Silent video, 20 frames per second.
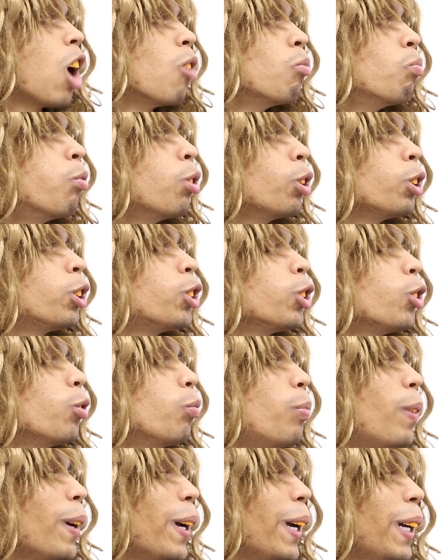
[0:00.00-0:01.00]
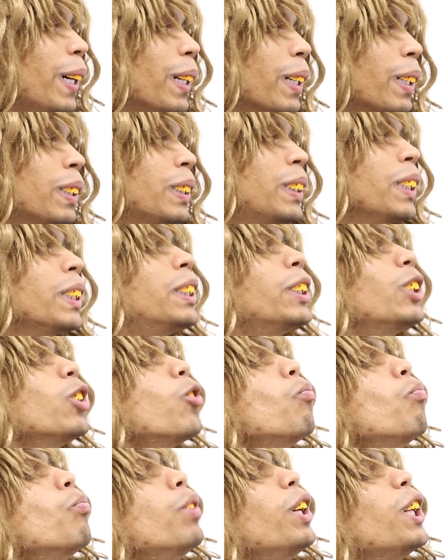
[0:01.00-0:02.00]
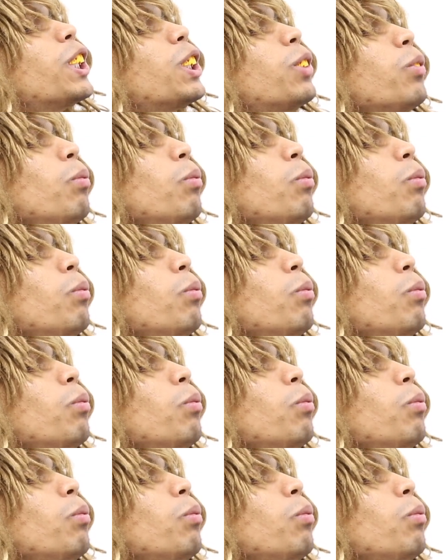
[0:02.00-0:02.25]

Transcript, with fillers: Abu Zubair, did you miss